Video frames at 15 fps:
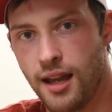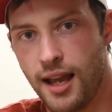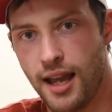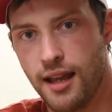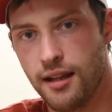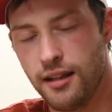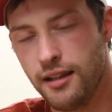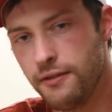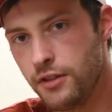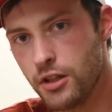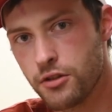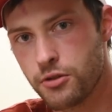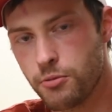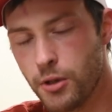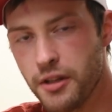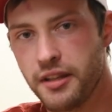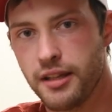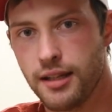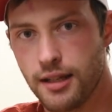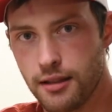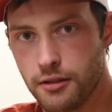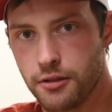And if there's one
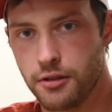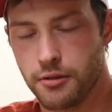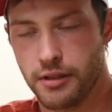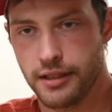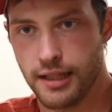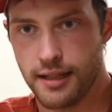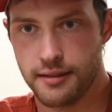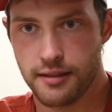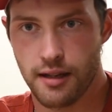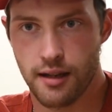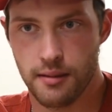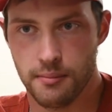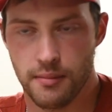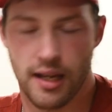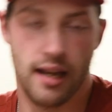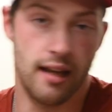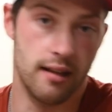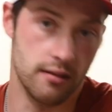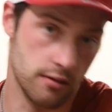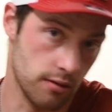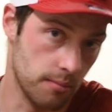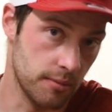thing I learned during that time,
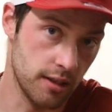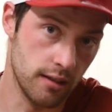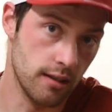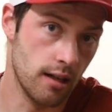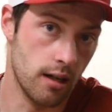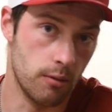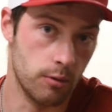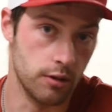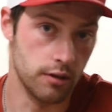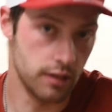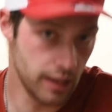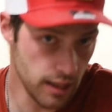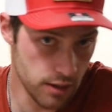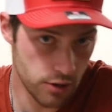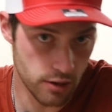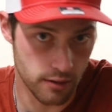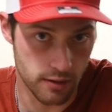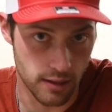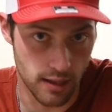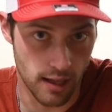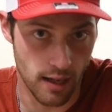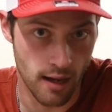and something that I want to teach you
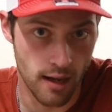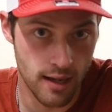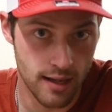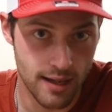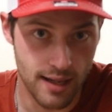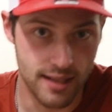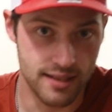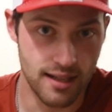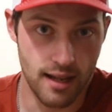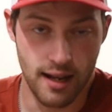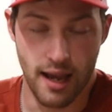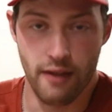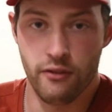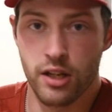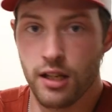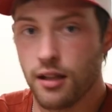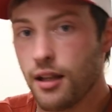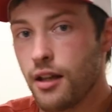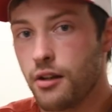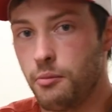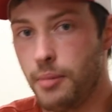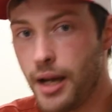today, is that having a
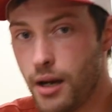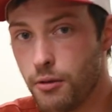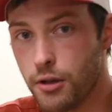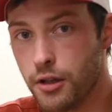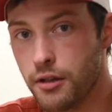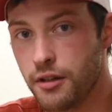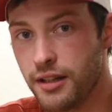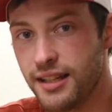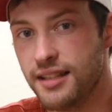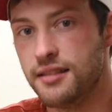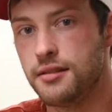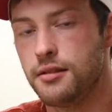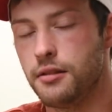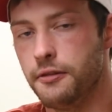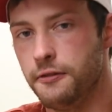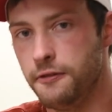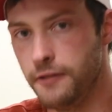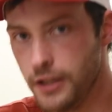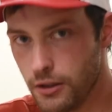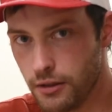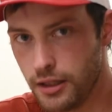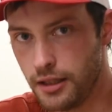lot of power is
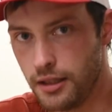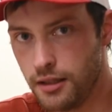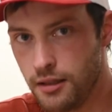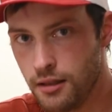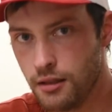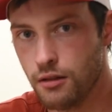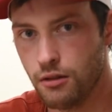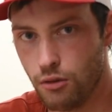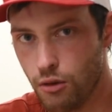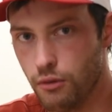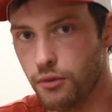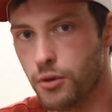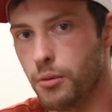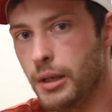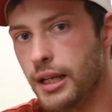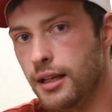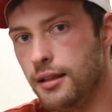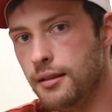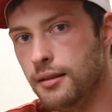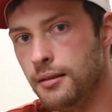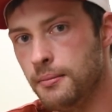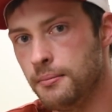severely
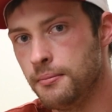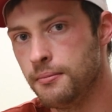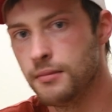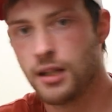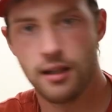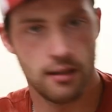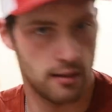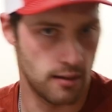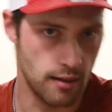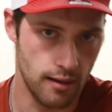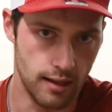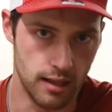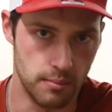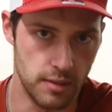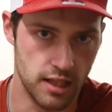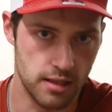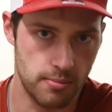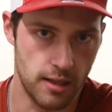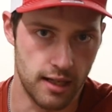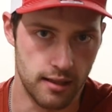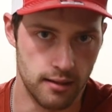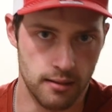overrated. Let me
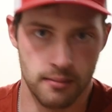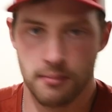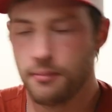explain.